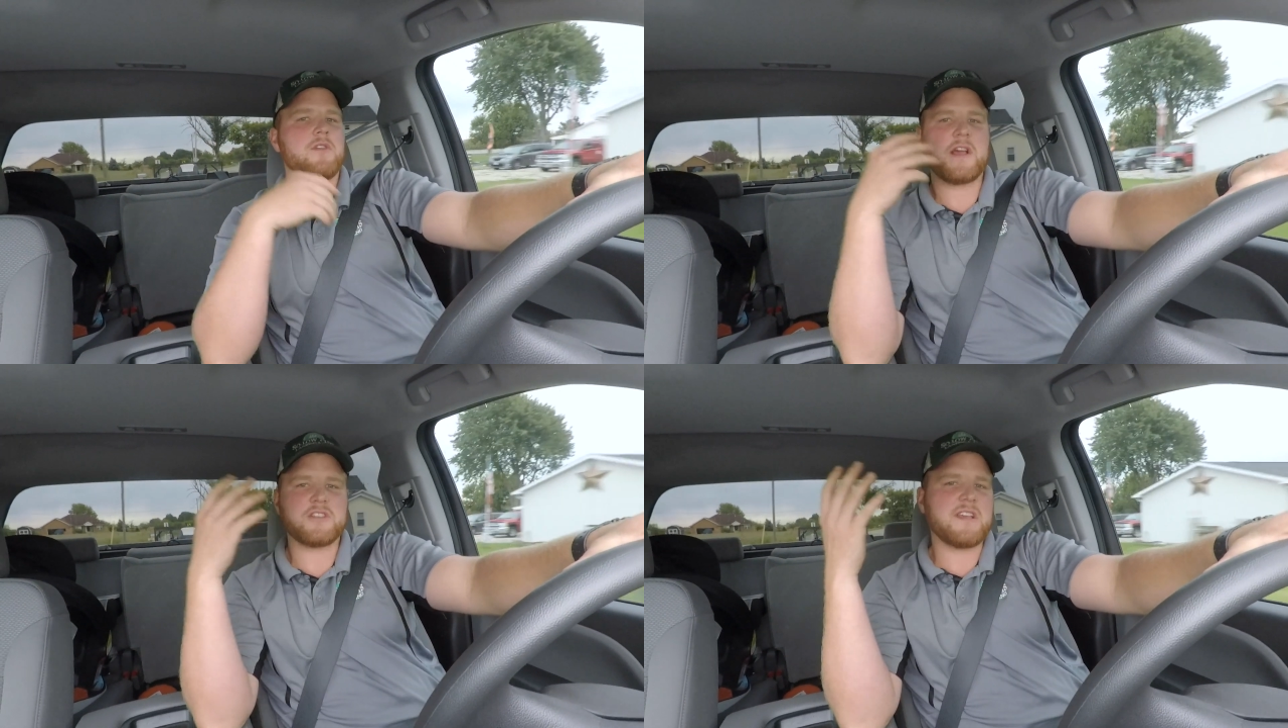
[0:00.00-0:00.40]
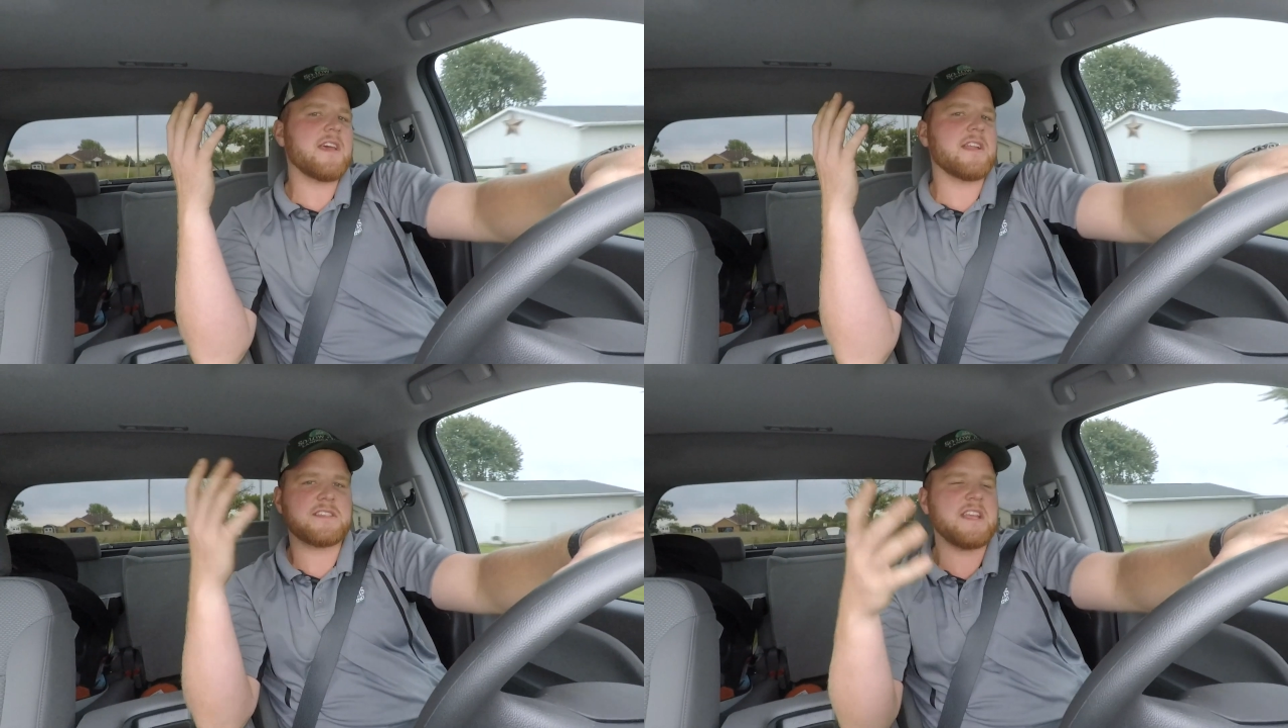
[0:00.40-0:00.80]
You actually
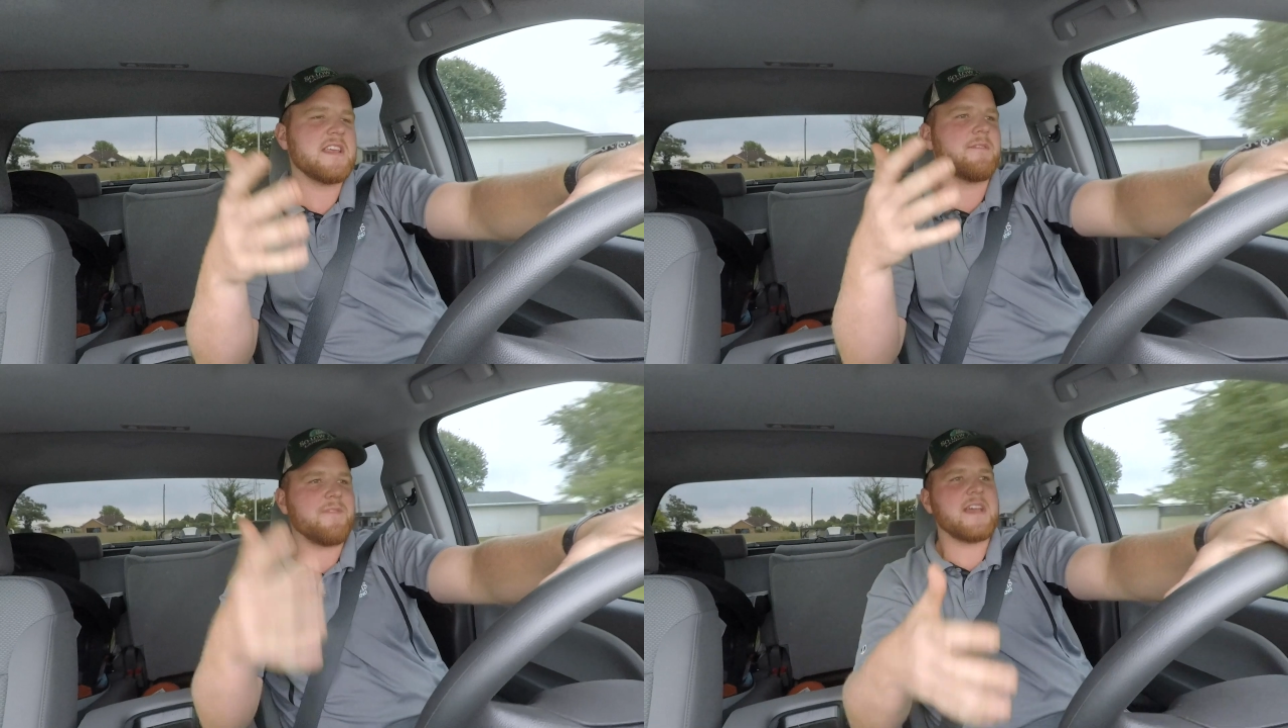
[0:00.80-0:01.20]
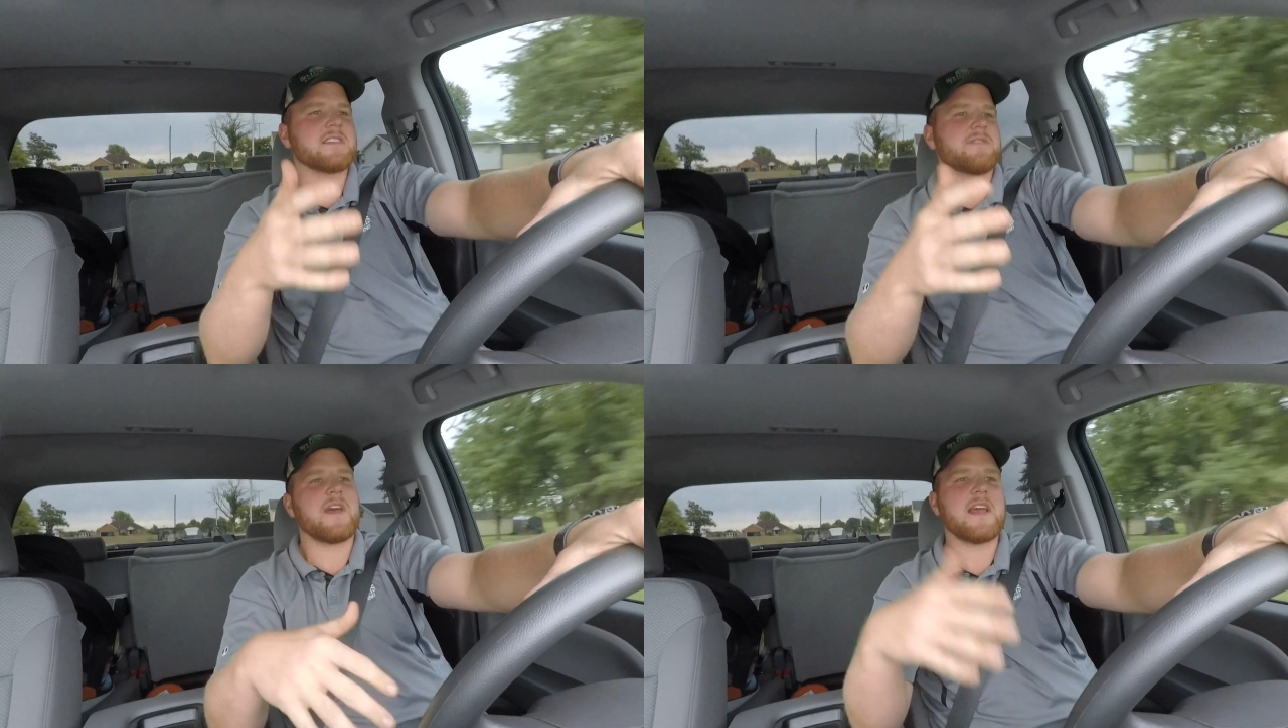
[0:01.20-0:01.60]
get to see them
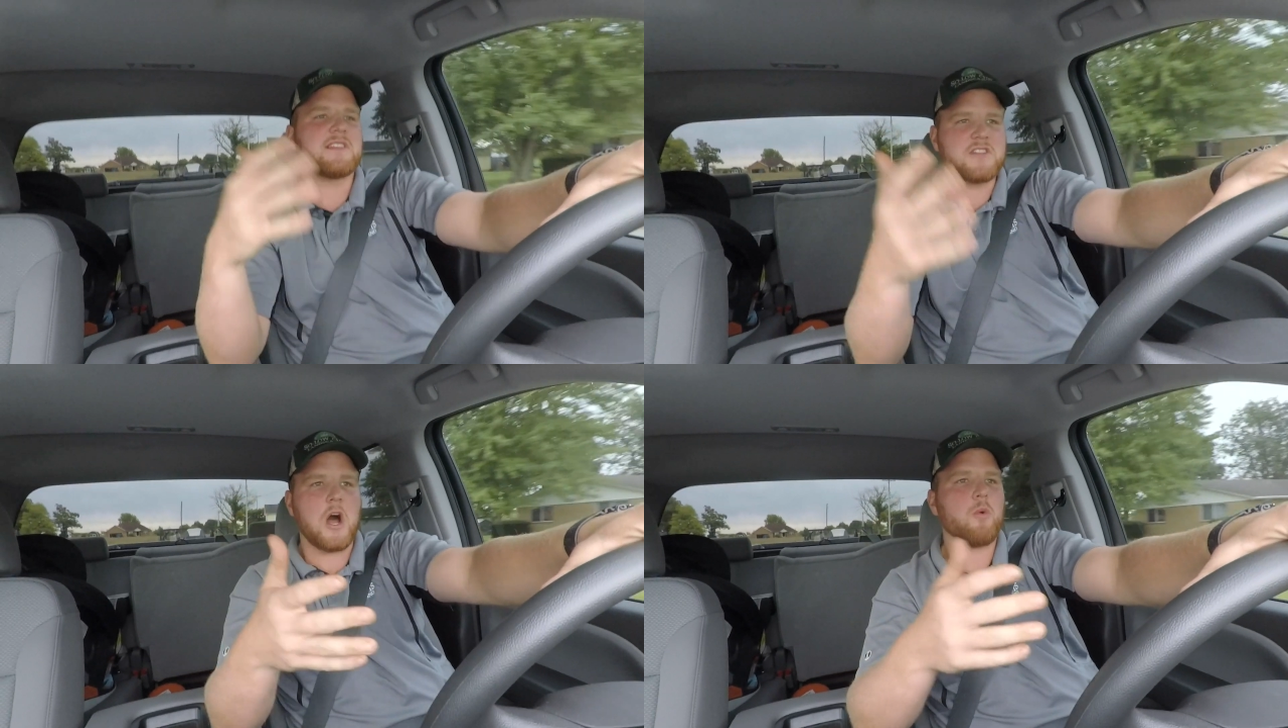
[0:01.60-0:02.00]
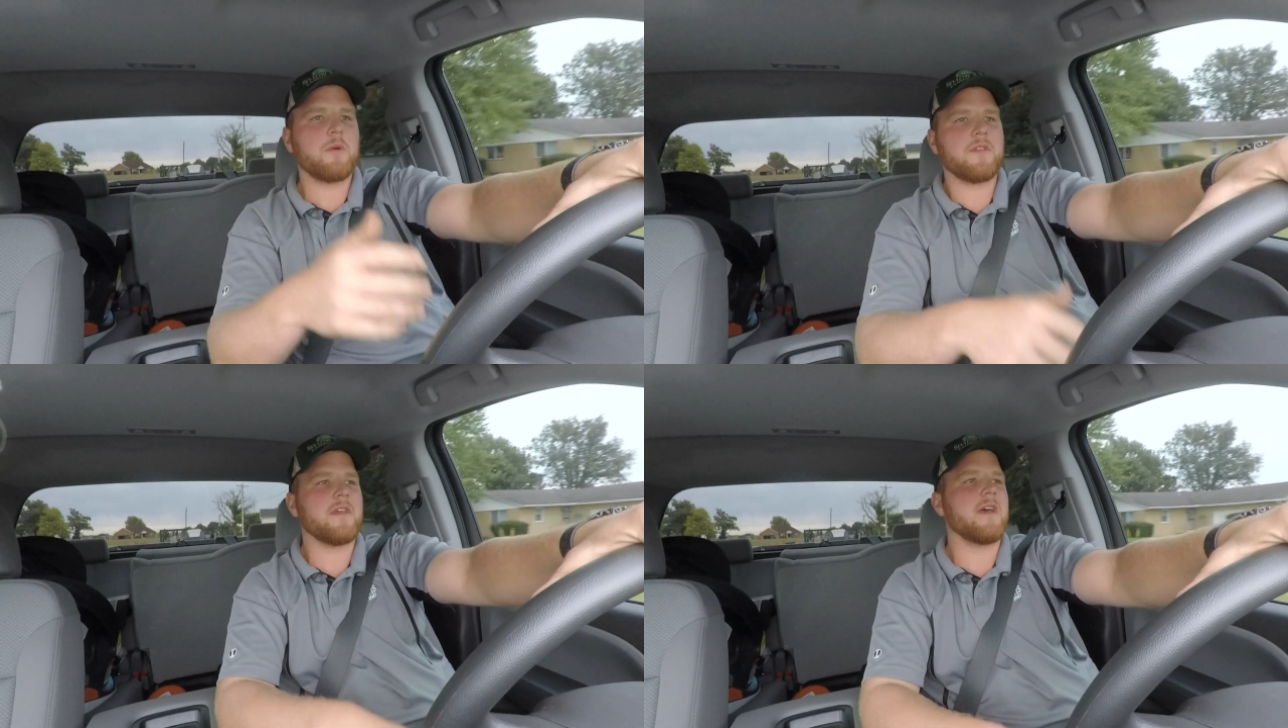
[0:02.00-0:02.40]
face to face,
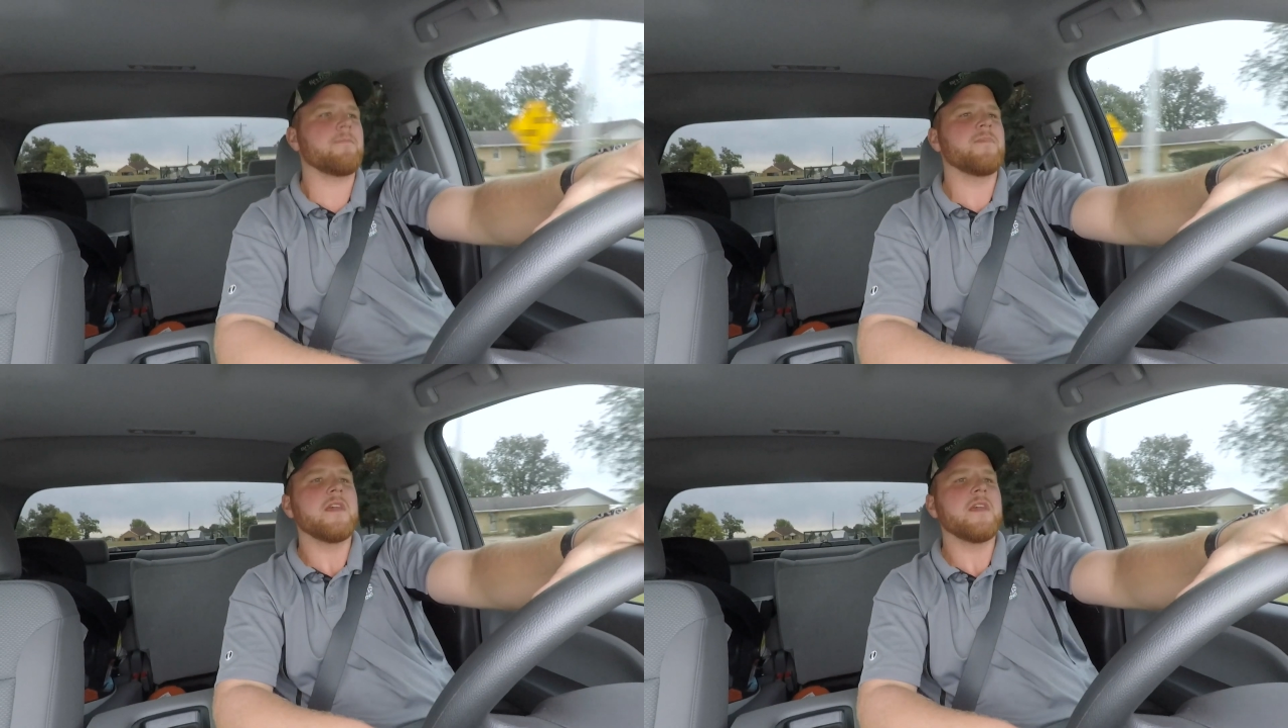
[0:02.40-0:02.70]
talk with them,